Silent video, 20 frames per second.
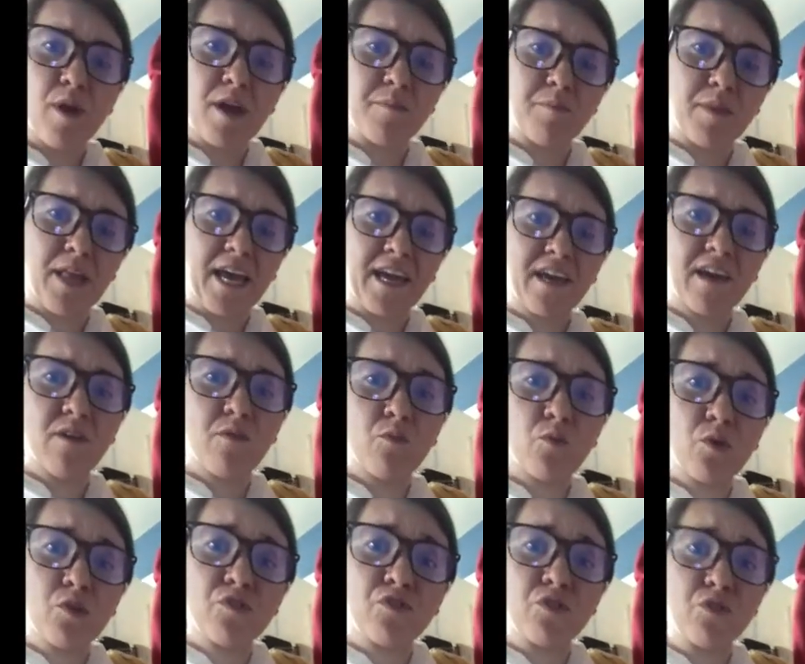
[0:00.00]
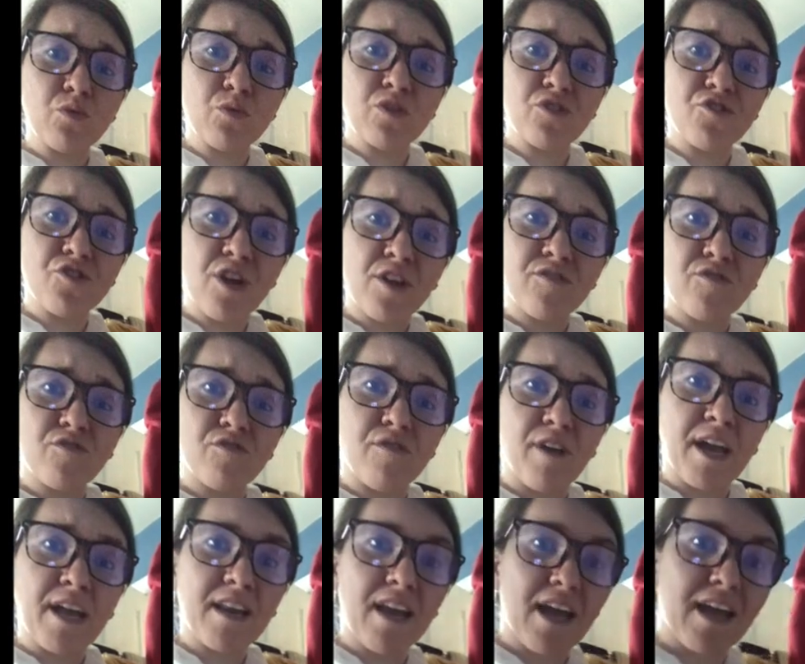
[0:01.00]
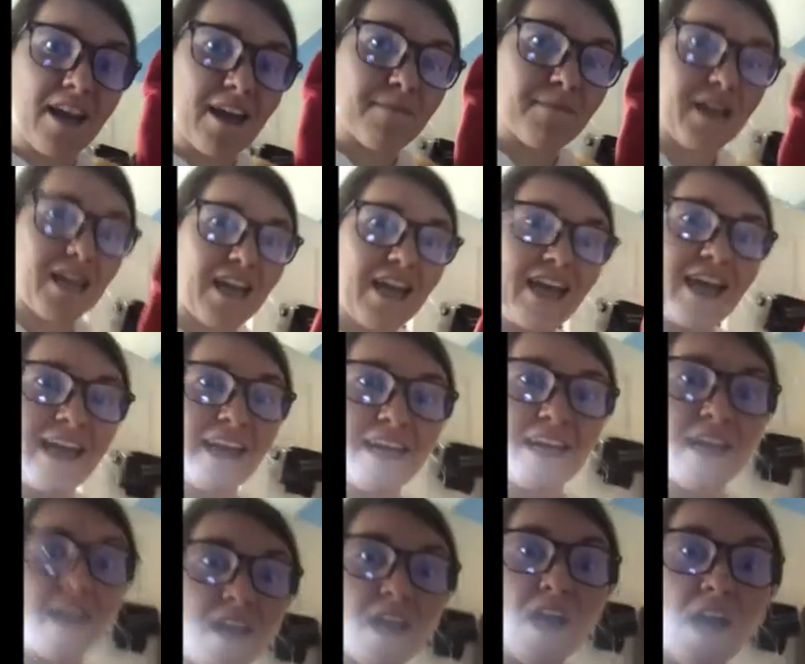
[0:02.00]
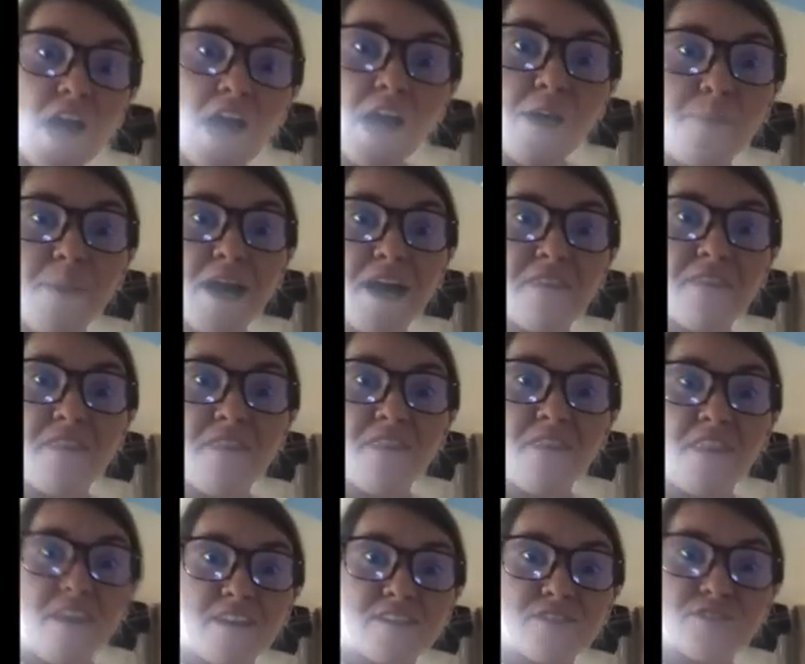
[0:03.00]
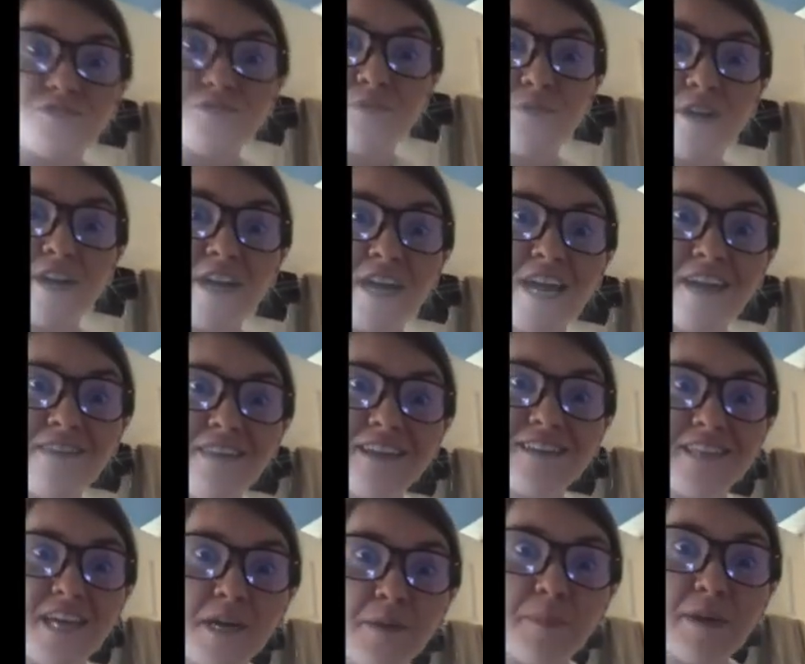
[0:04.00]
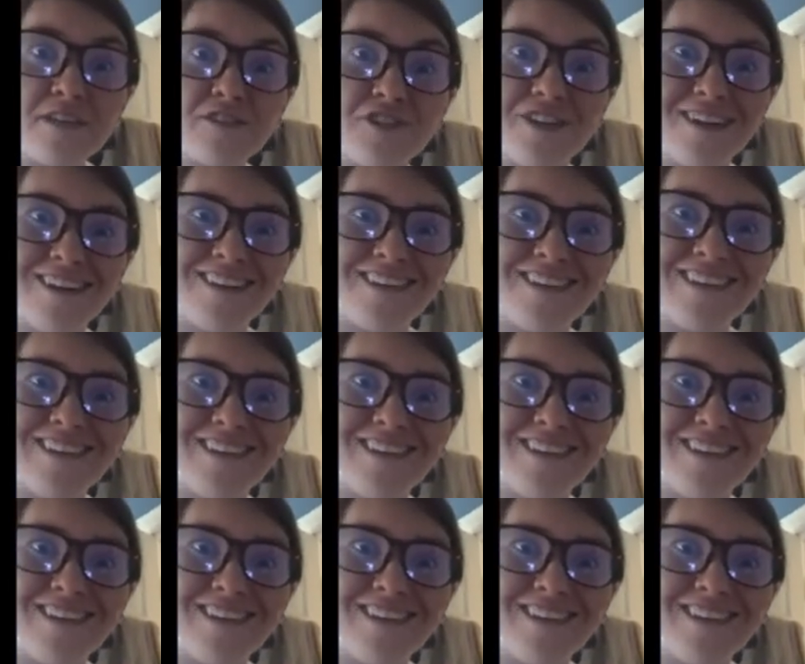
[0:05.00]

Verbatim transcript: red blanket will do just great, and I'm gonna hang it upon this door and then take a picture.